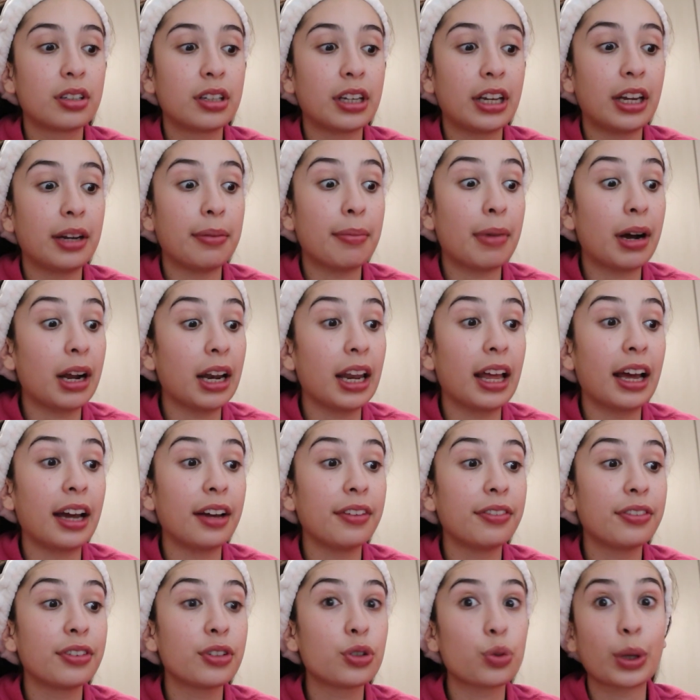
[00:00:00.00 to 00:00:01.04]
in my
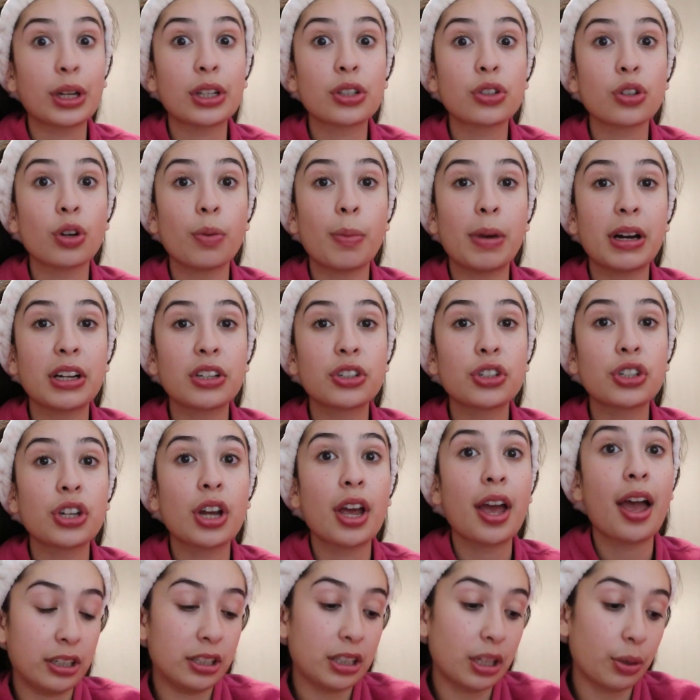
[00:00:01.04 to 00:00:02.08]
life sweat so much.
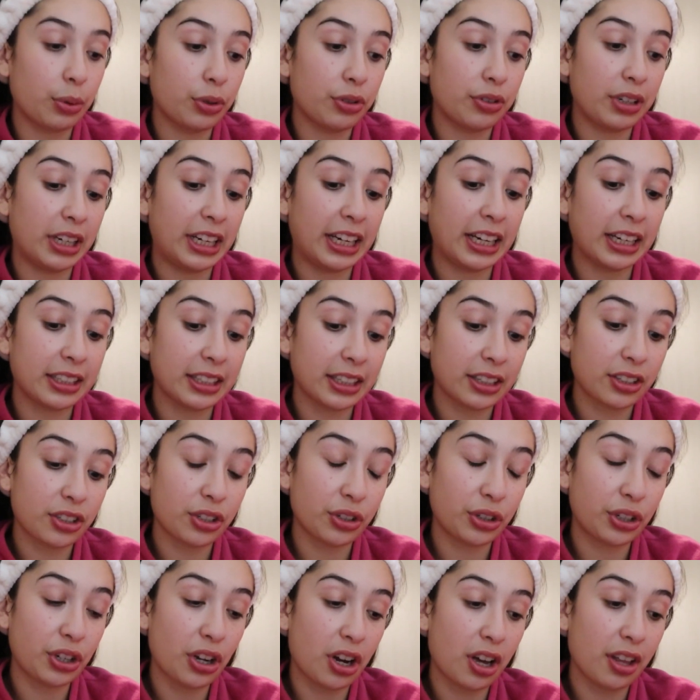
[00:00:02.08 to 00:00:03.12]
So that was really hectic. So
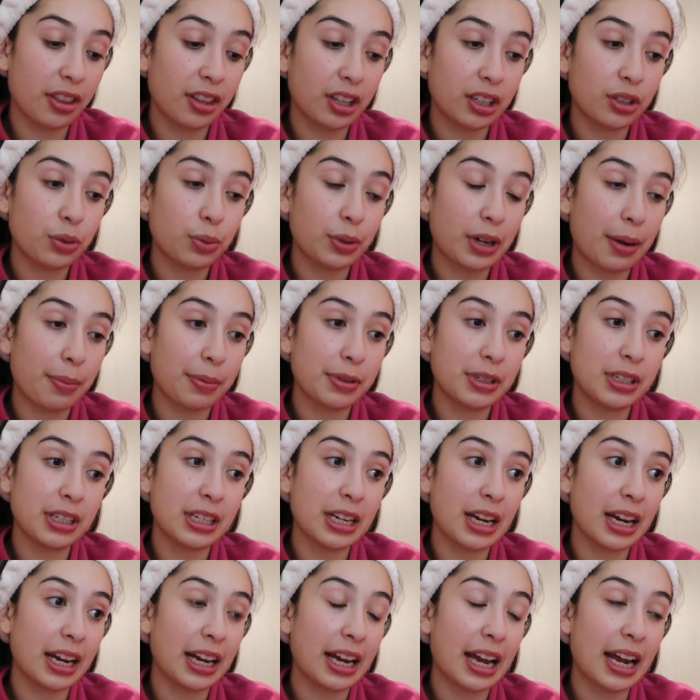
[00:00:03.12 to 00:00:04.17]
yeah, that's what happened
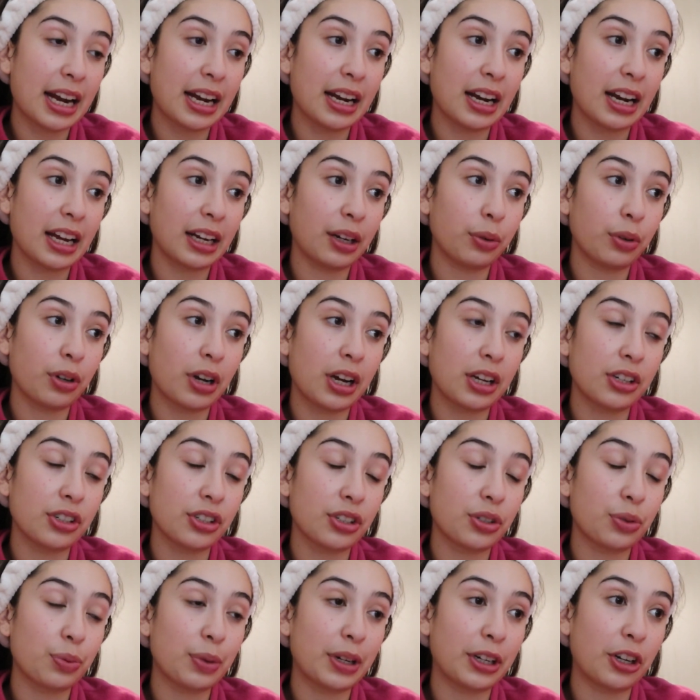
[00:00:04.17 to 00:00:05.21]
today. And like
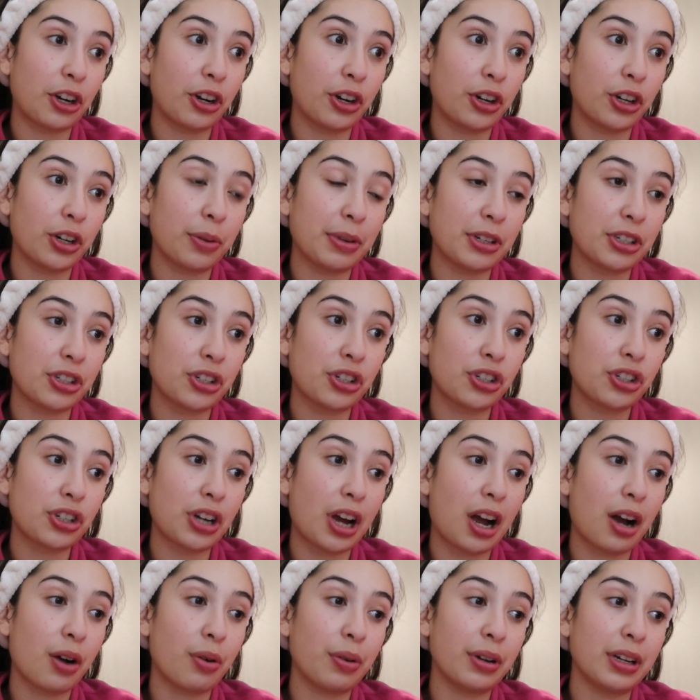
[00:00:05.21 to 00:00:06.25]
when I got home, I just
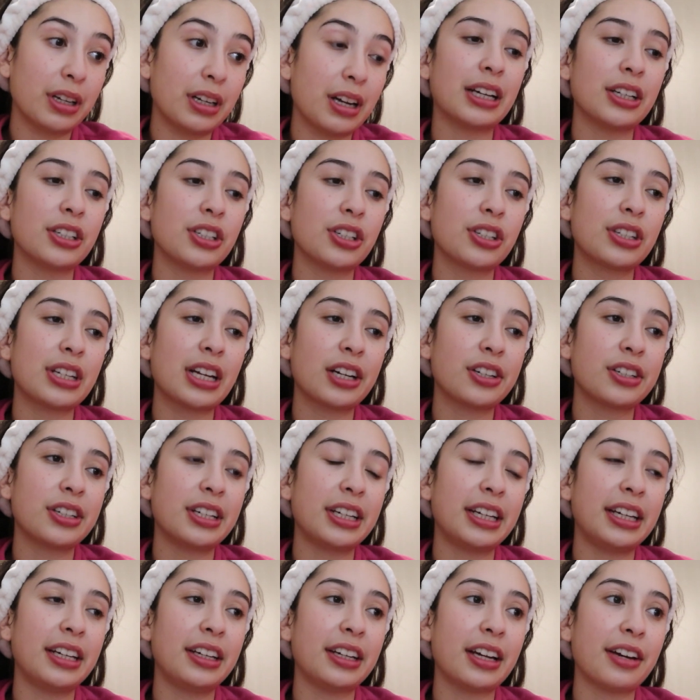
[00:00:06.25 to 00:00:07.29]
showered. I
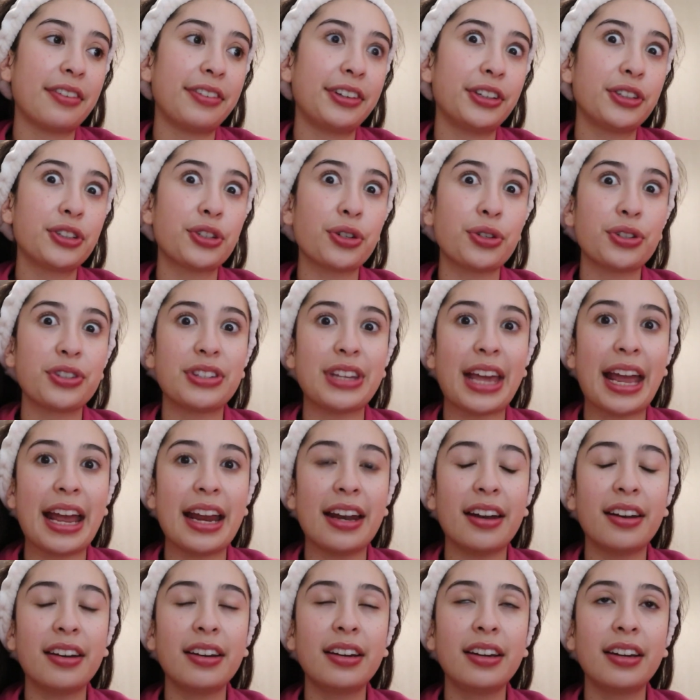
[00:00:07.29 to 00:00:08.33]
feel so
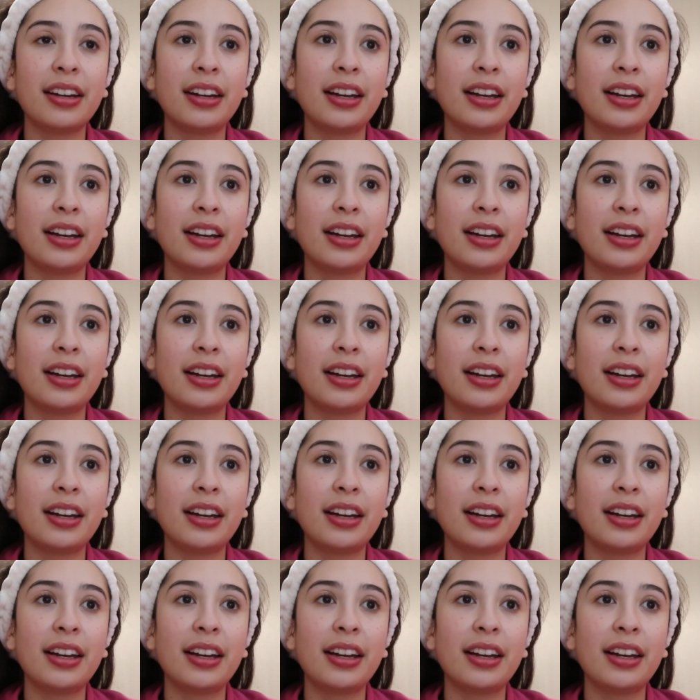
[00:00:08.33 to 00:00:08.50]
zen,